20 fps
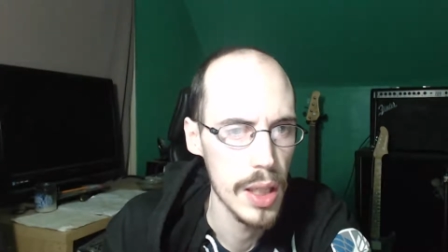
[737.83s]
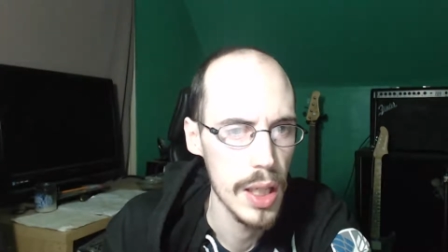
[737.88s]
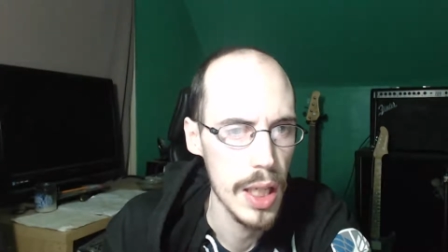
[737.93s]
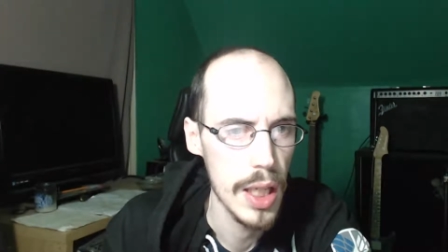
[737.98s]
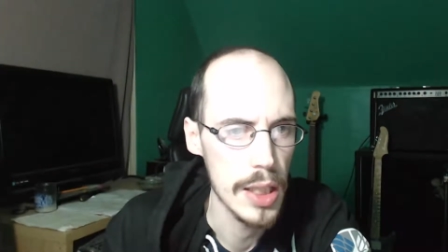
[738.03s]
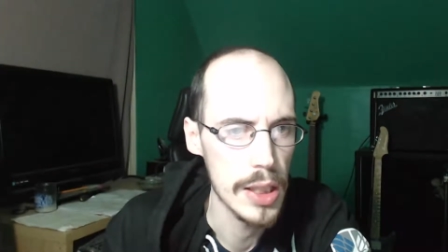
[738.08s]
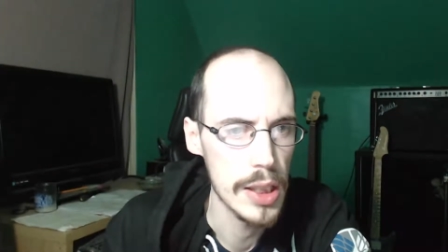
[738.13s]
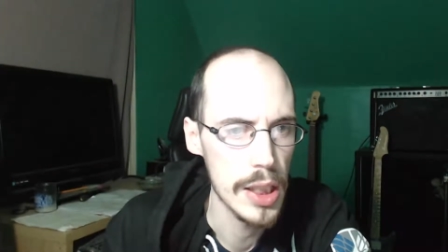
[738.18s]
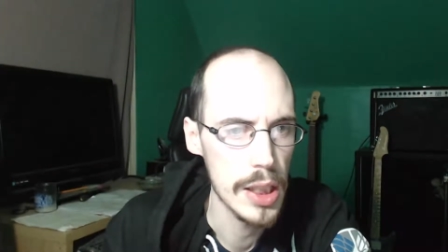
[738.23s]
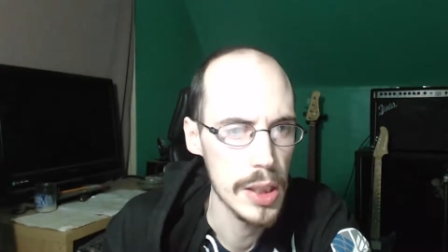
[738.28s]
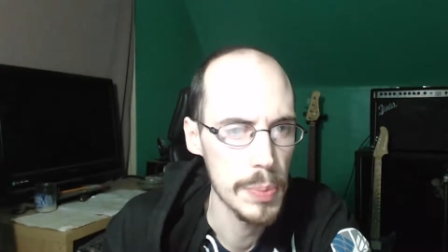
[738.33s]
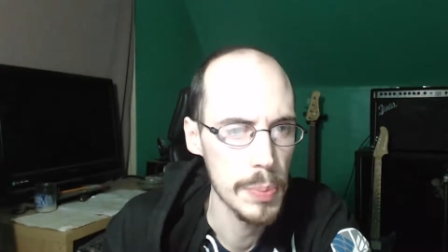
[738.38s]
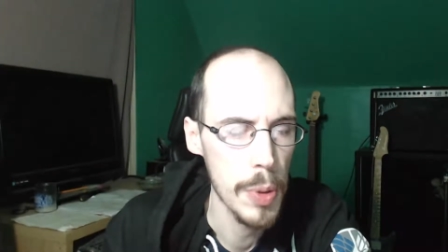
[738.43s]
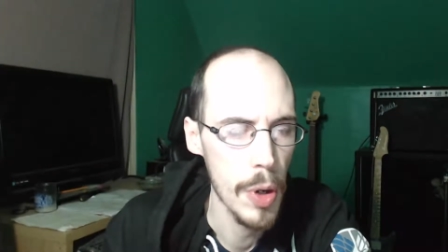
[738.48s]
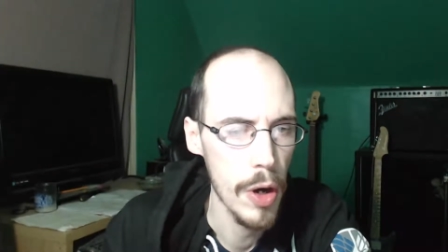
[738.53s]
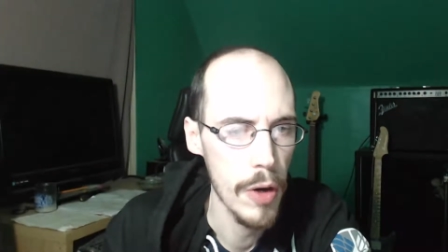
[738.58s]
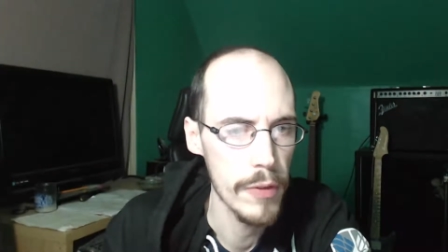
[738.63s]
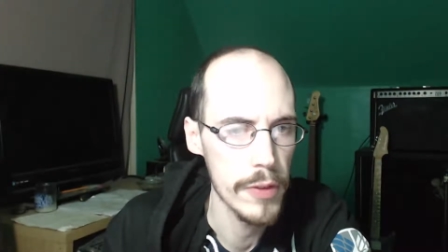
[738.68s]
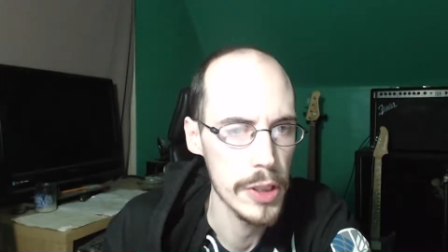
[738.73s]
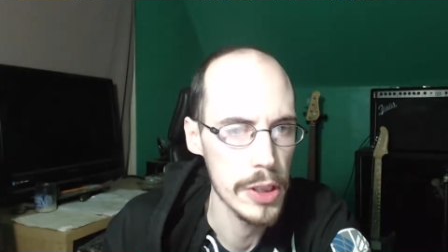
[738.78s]
Is this
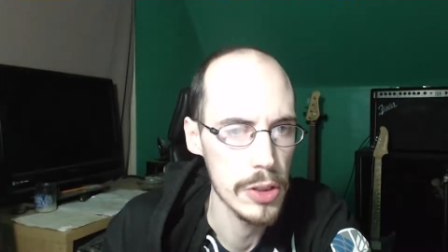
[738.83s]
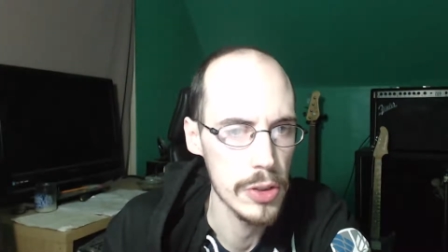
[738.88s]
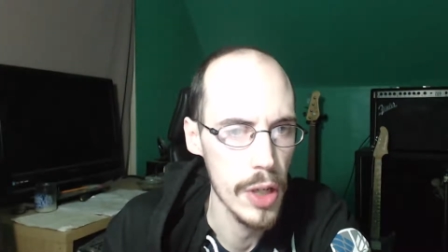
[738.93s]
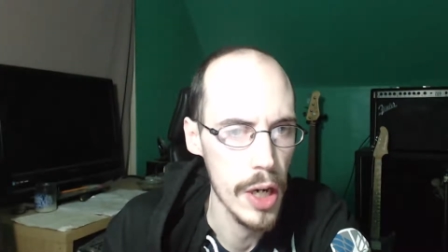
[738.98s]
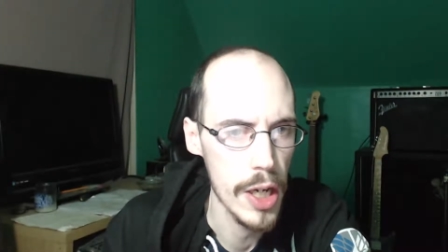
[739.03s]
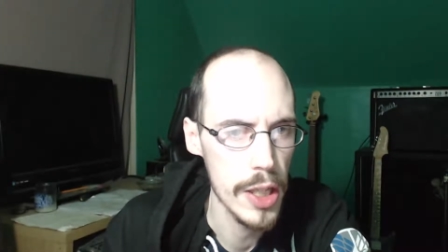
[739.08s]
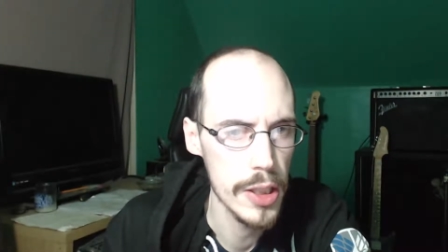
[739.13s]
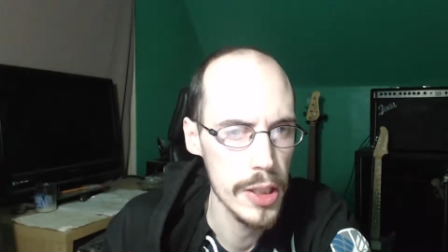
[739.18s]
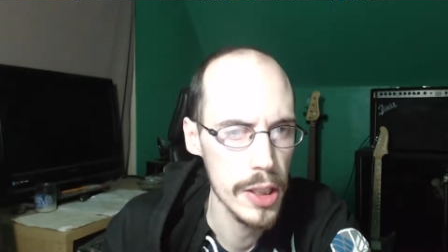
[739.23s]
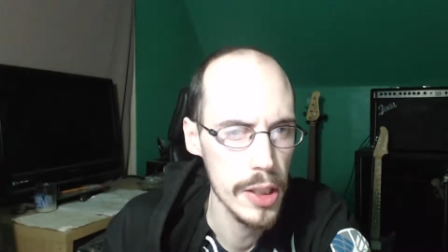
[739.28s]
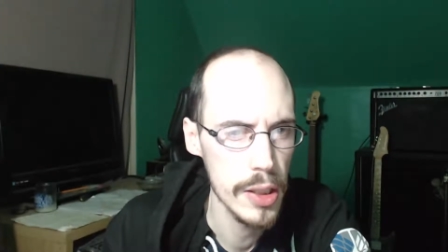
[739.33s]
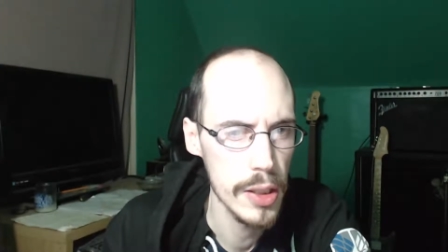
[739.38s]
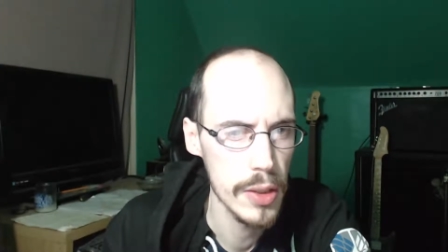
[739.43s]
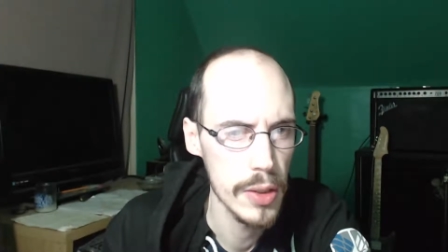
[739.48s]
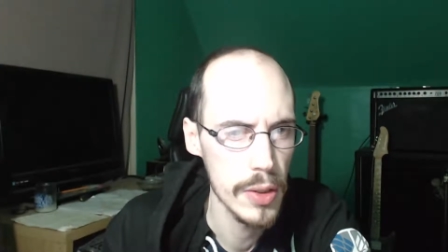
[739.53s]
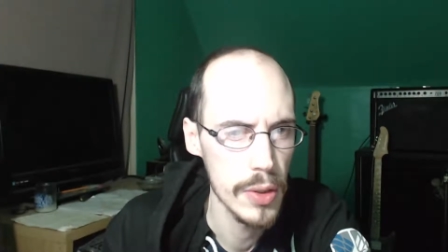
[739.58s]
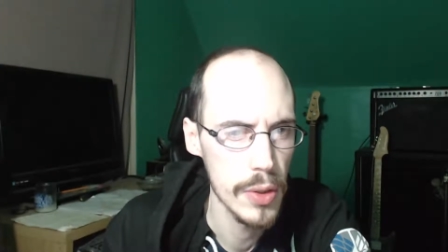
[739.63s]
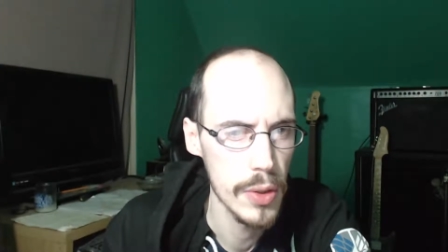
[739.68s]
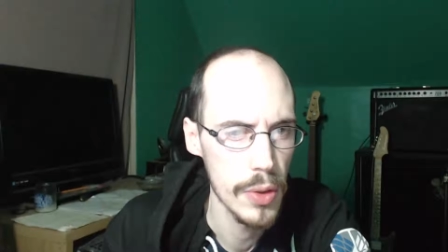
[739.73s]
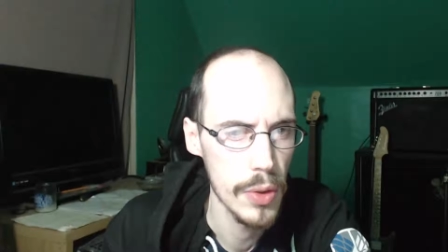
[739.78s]
part of his strategy?
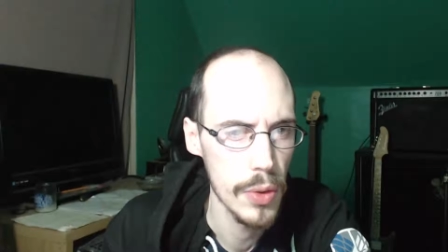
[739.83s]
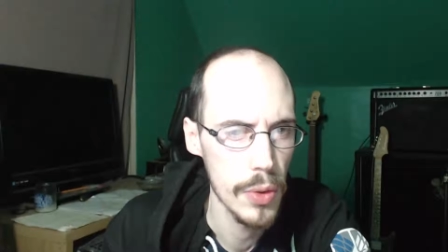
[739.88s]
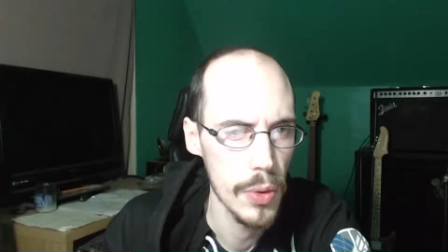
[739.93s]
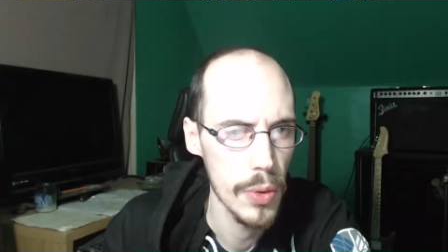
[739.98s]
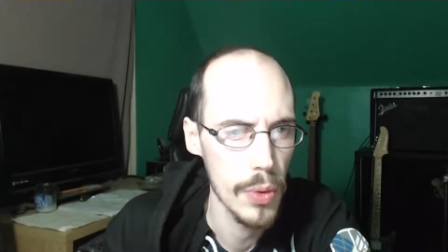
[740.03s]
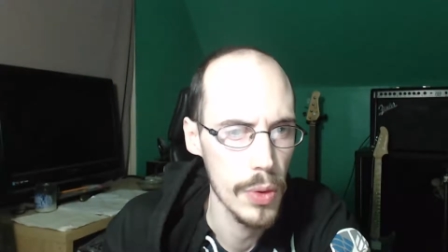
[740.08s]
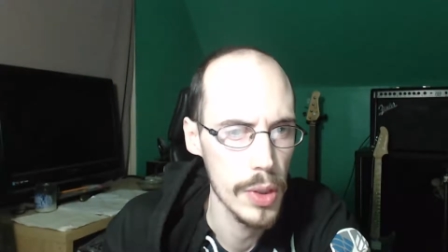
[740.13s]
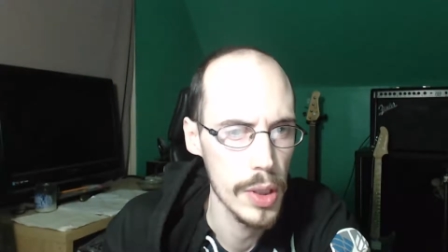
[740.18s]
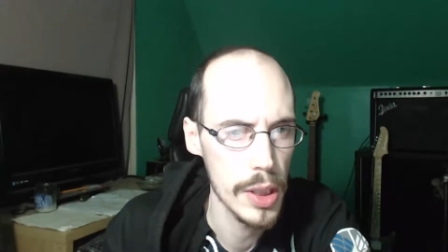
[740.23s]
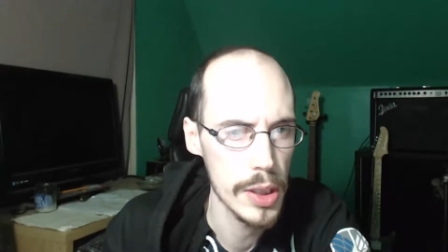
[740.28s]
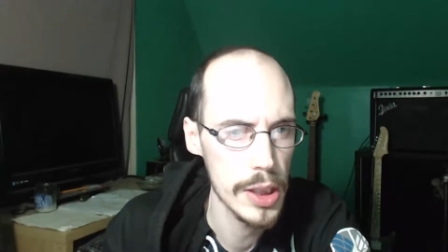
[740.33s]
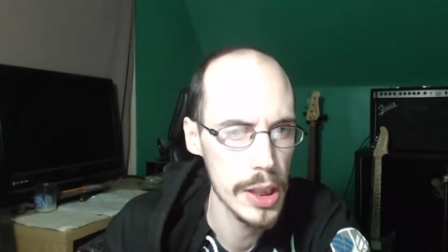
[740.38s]
Or does